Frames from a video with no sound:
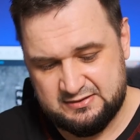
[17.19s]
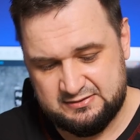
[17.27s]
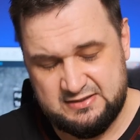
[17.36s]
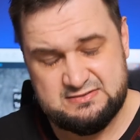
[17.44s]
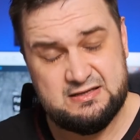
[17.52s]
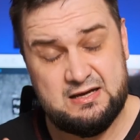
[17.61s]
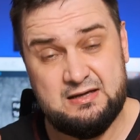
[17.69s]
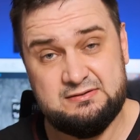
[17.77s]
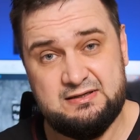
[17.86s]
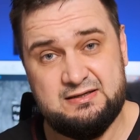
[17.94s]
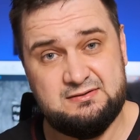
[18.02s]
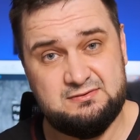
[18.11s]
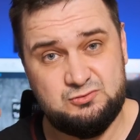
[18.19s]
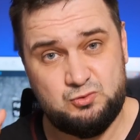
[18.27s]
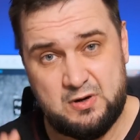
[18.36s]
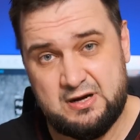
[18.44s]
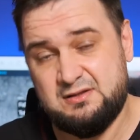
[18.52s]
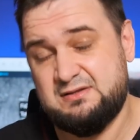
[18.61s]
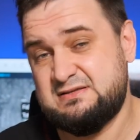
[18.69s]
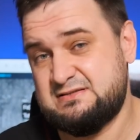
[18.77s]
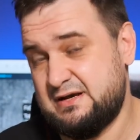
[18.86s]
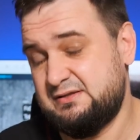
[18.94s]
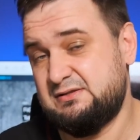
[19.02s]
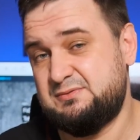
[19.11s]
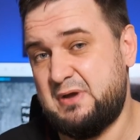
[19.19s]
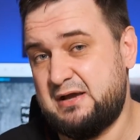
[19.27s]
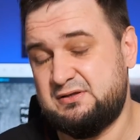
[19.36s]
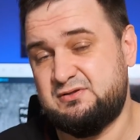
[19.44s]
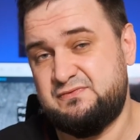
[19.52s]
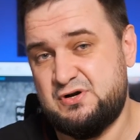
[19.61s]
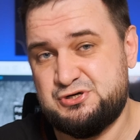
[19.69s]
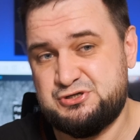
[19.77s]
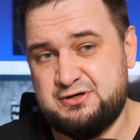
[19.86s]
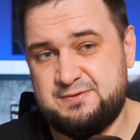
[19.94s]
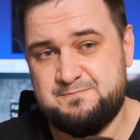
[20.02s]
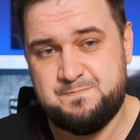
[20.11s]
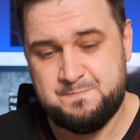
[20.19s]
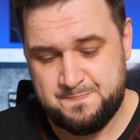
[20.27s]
these are the dual-sided magnet version.